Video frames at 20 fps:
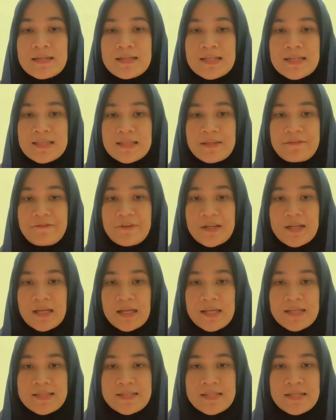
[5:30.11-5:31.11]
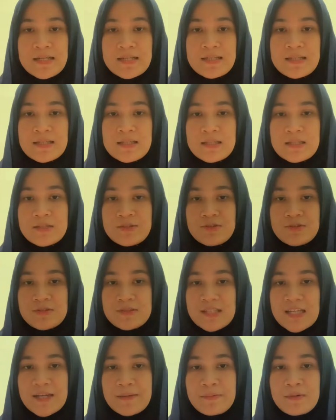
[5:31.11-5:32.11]
identification into
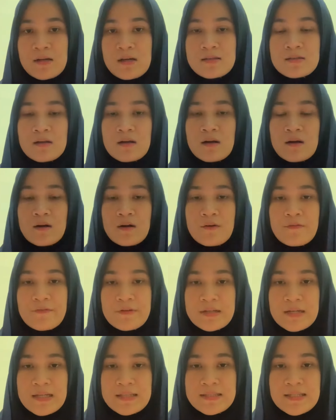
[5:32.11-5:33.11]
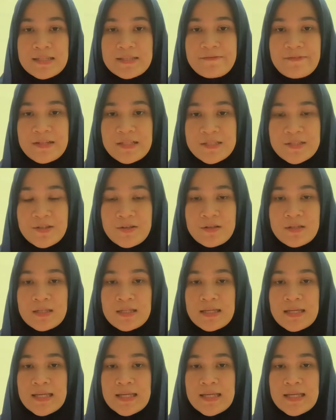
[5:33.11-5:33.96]
tables of needs inventory.